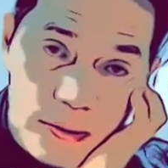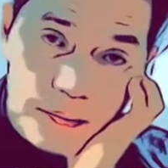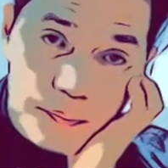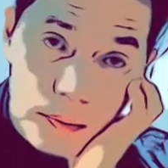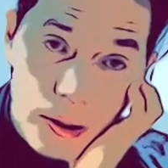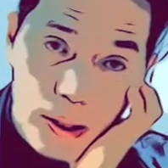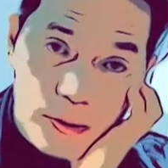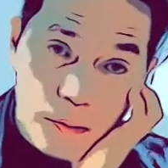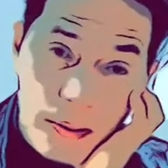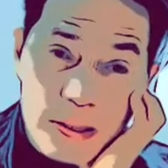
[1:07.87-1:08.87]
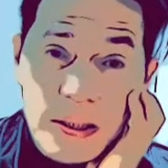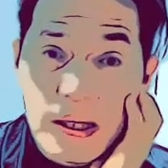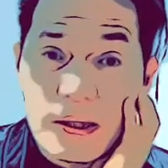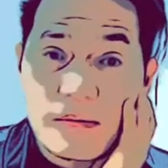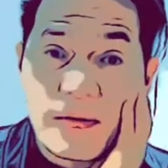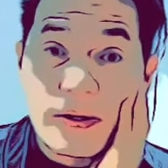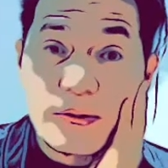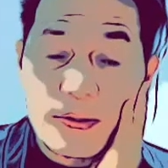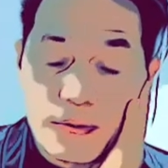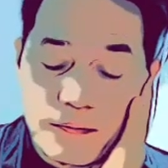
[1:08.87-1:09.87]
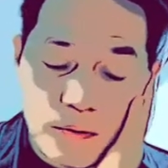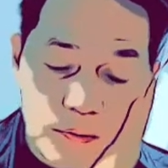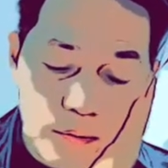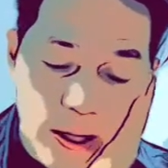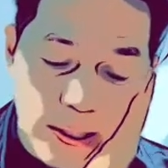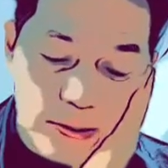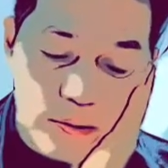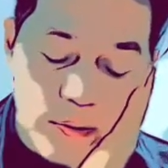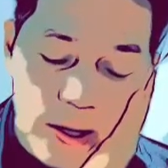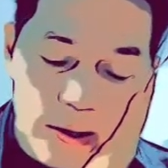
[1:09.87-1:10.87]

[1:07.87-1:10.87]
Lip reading: Okay, so basically the factors of 2x squared,